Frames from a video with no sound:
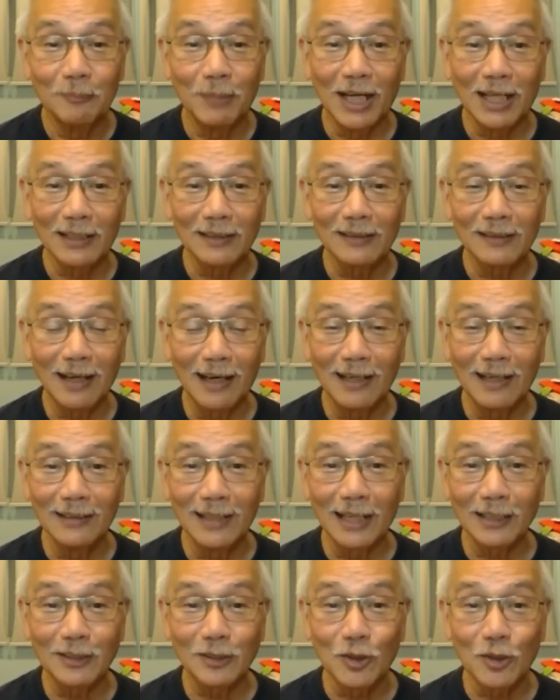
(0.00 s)
but
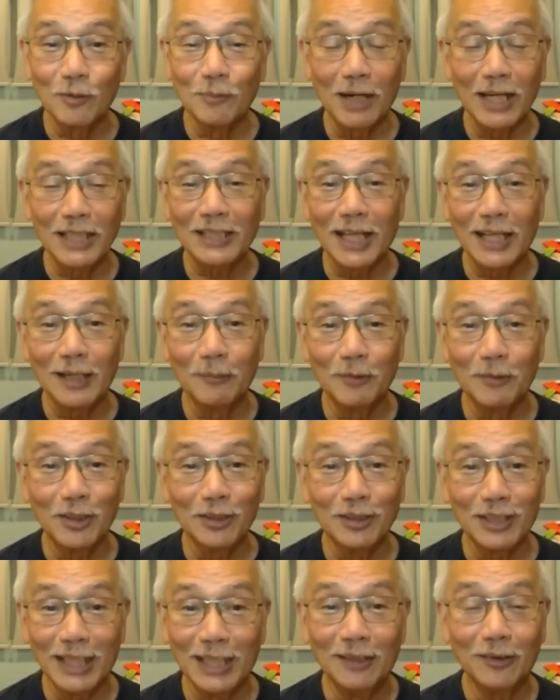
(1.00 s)
are not so much
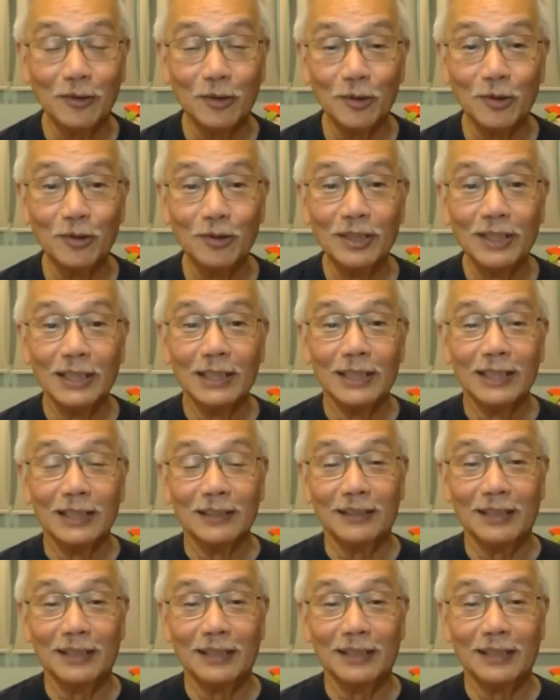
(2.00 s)
anymore into